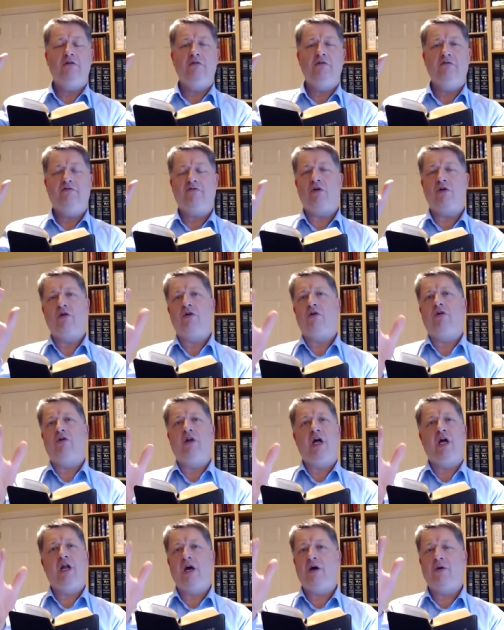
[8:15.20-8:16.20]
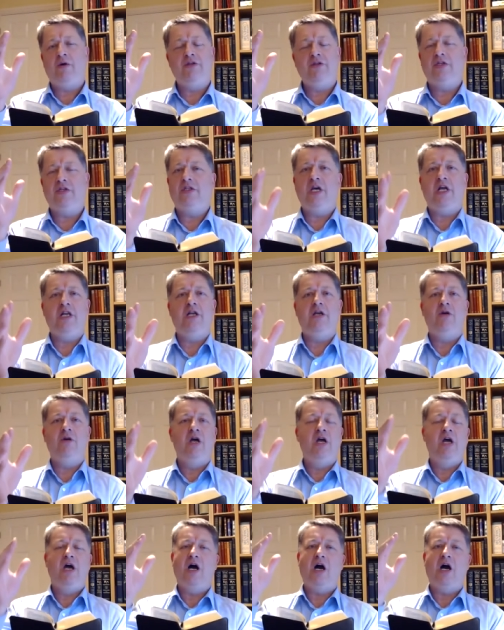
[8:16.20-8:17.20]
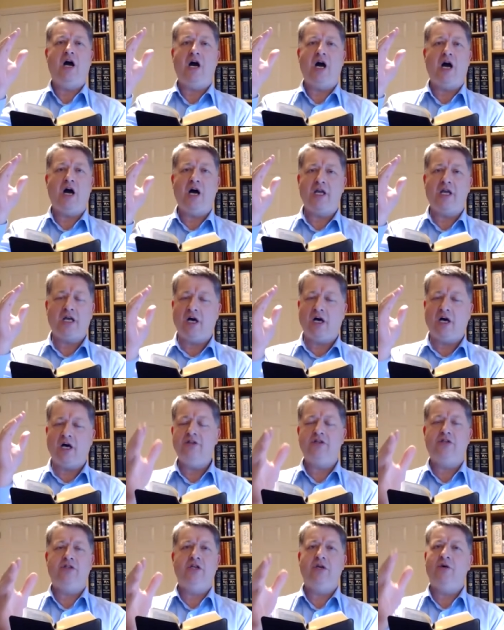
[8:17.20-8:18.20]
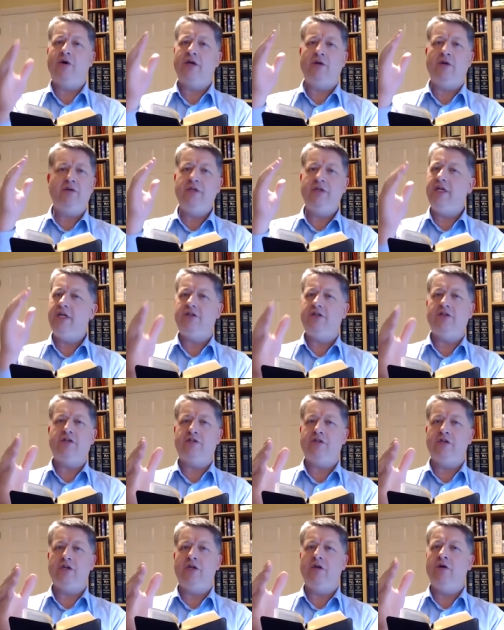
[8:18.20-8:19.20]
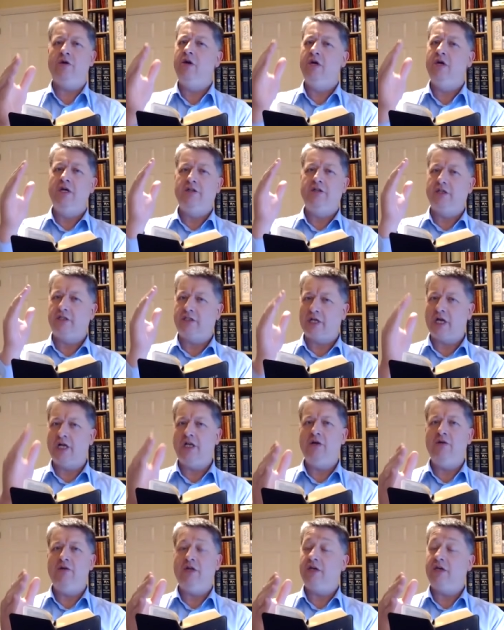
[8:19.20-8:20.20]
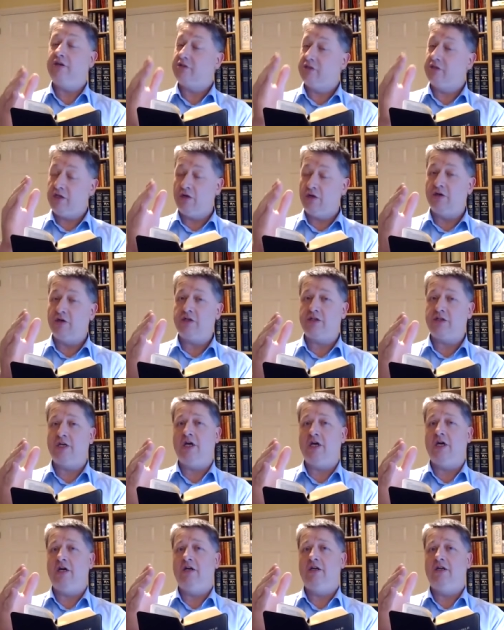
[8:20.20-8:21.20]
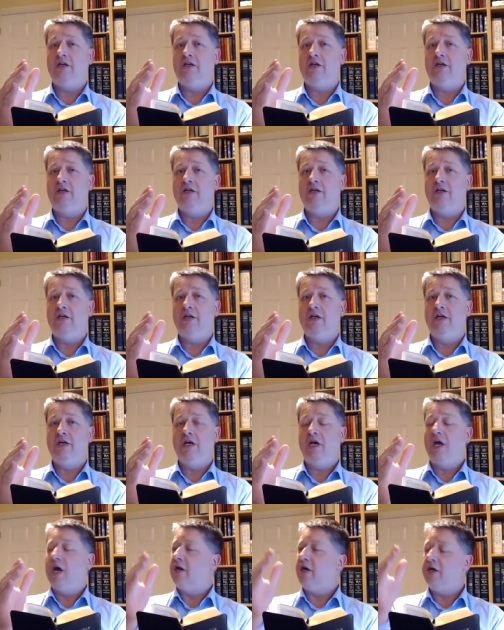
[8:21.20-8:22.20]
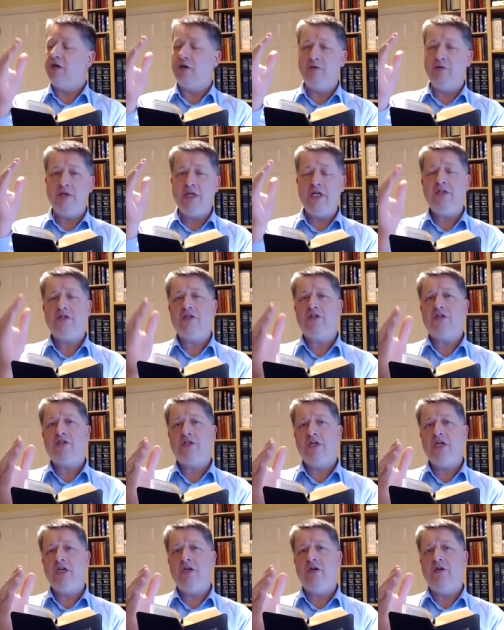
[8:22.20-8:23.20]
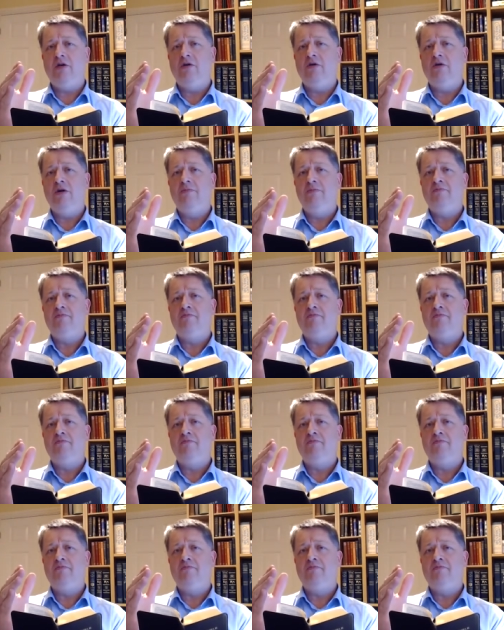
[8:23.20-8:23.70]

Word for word: for all. And I want to tell you, I can't see you, I don't need to see you to tell you this that you're a sinner. And I don't need to see you